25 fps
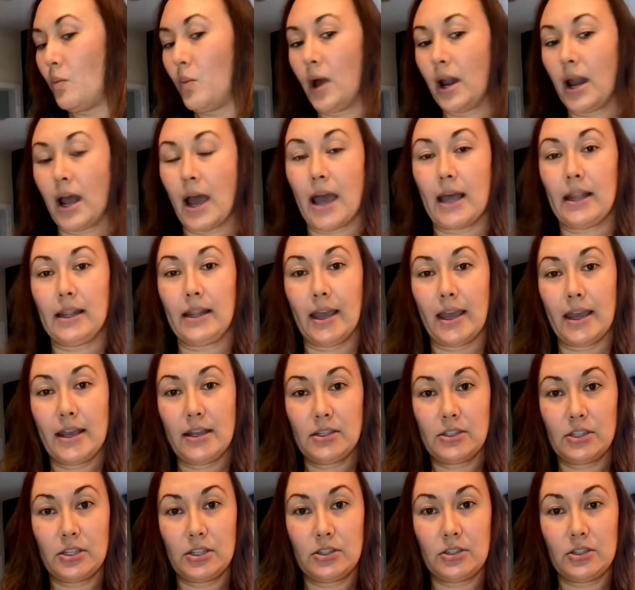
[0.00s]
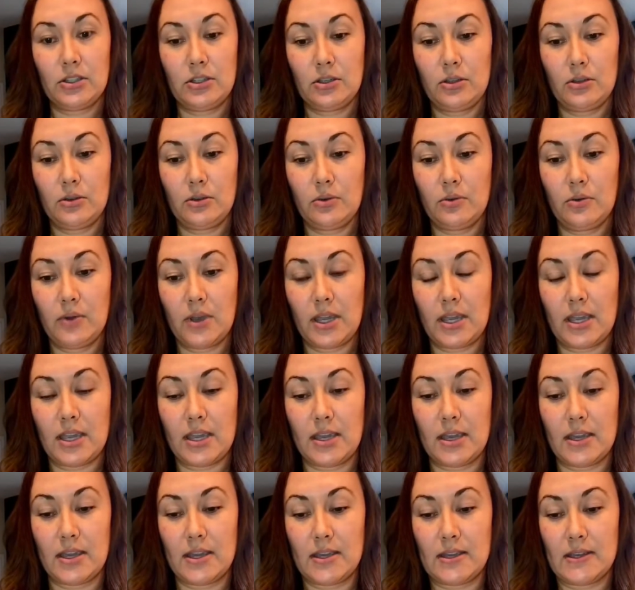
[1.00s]
I like to do
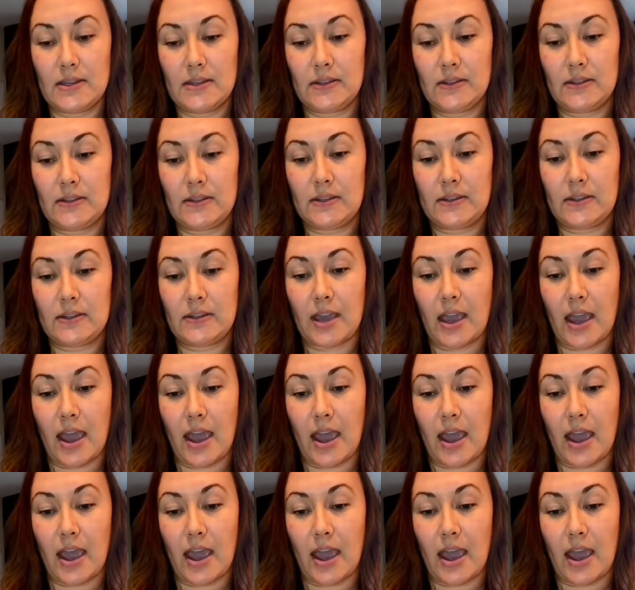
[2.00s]
is,